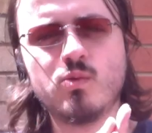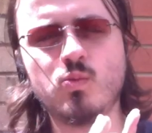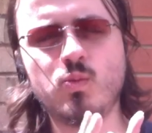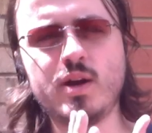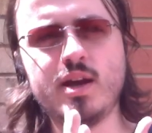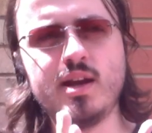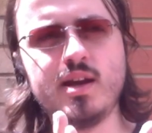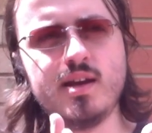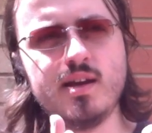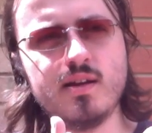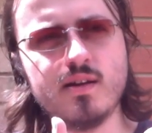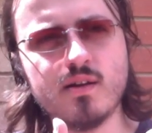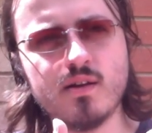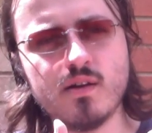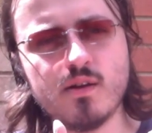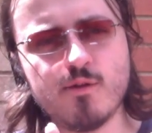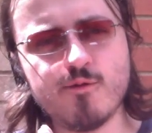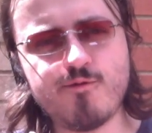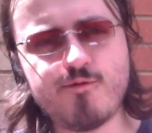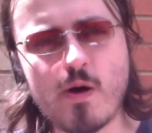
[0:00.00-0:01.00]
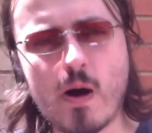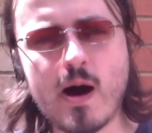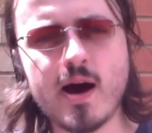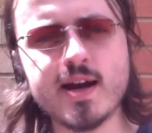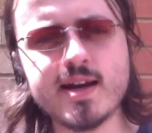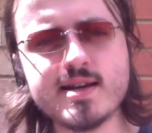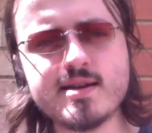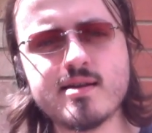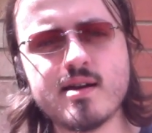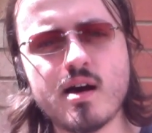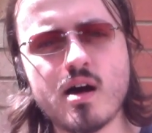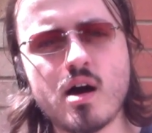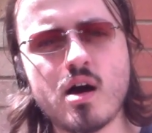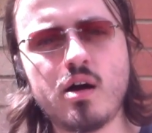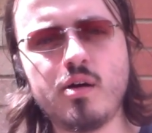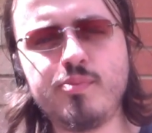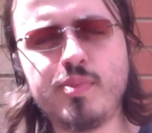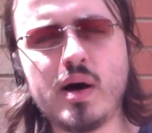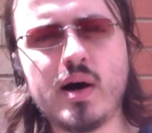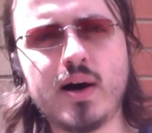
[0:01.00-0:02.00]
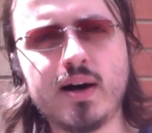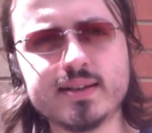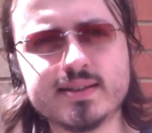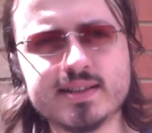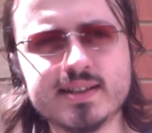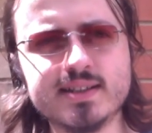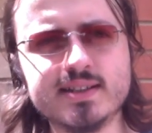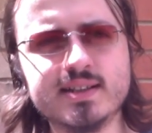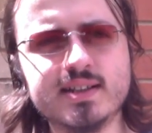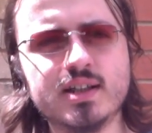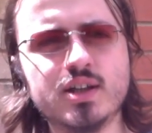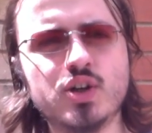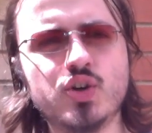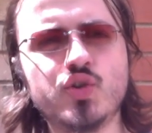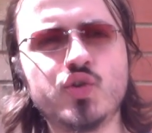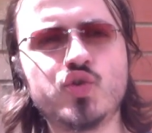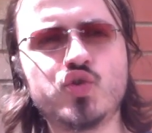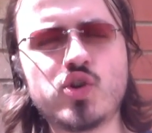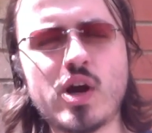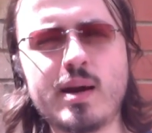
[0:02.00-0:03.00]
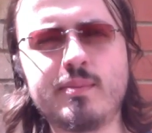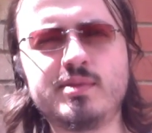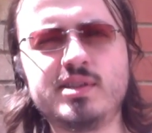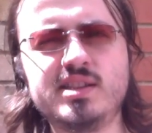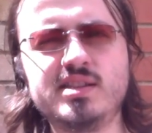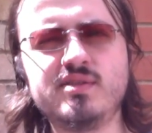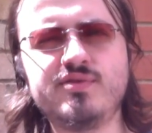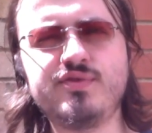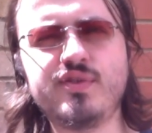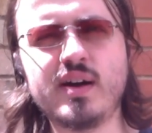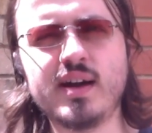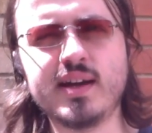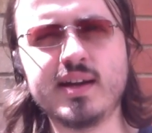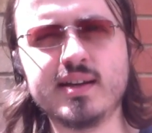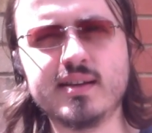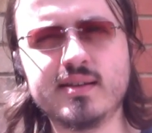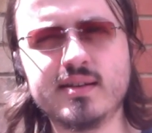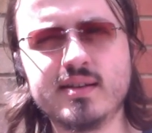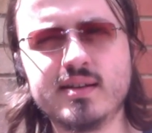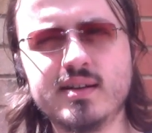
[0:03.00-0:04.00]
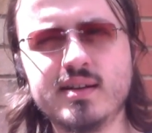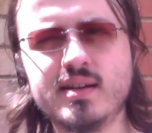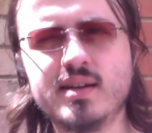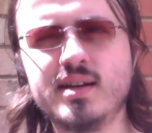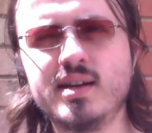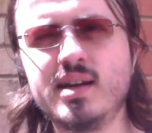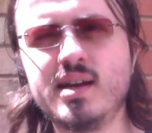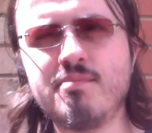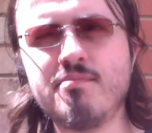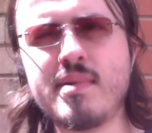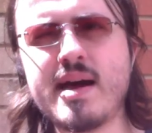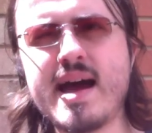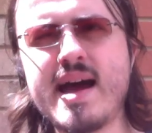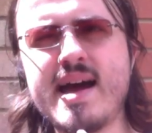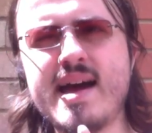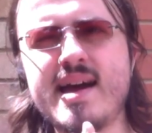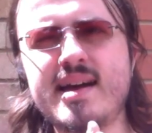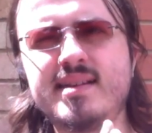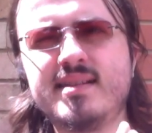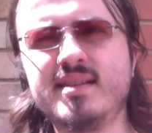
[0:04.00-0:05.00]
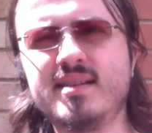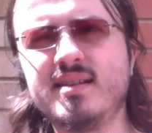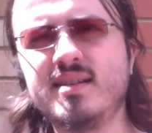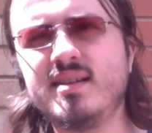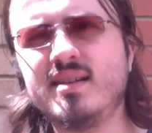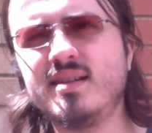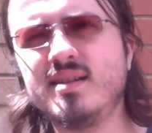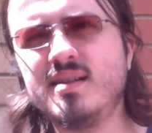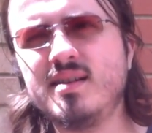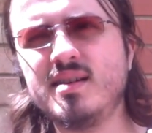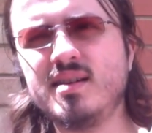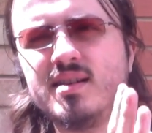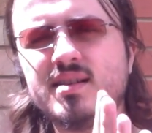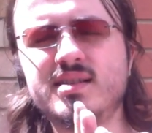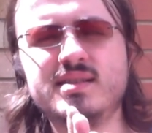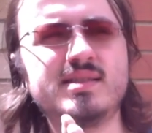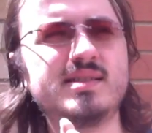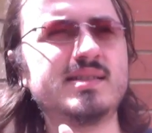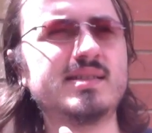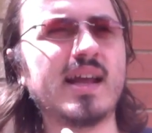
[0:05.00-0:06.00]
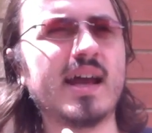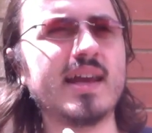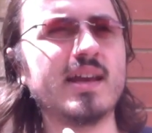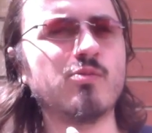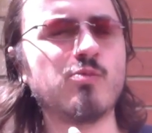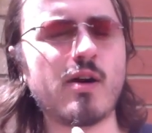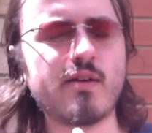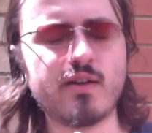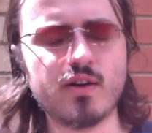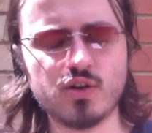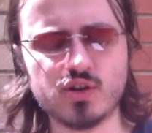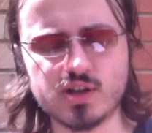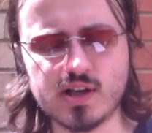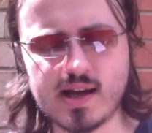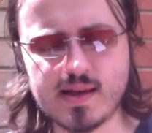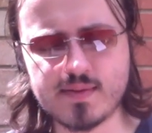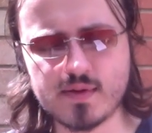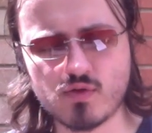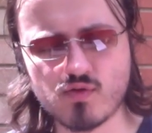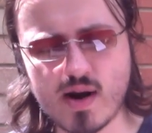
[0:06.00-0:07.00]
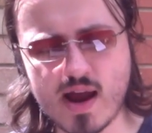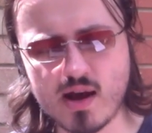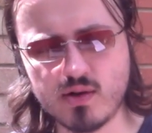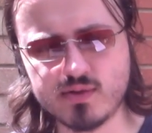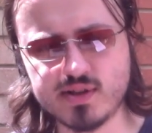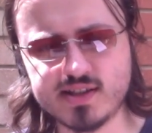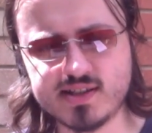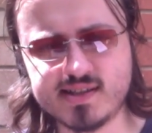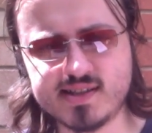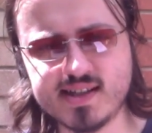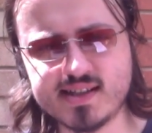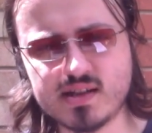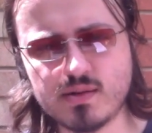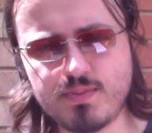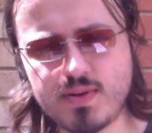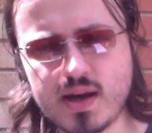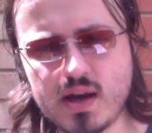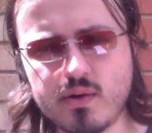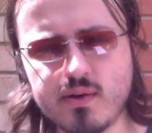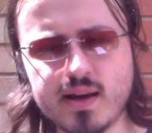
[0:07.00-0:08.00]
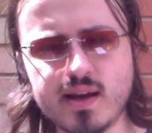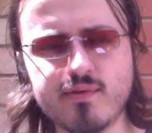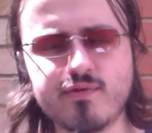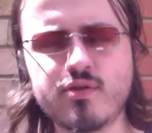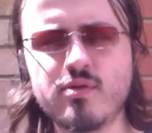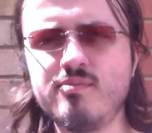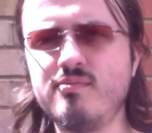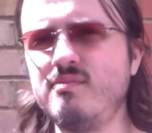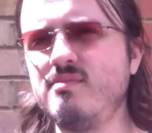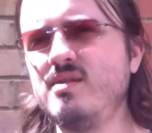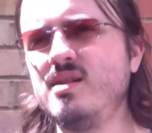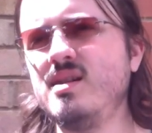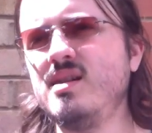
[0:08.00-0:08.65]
We find our party trapped in the Fade, in a mad state where it looks like the ground is disappearing from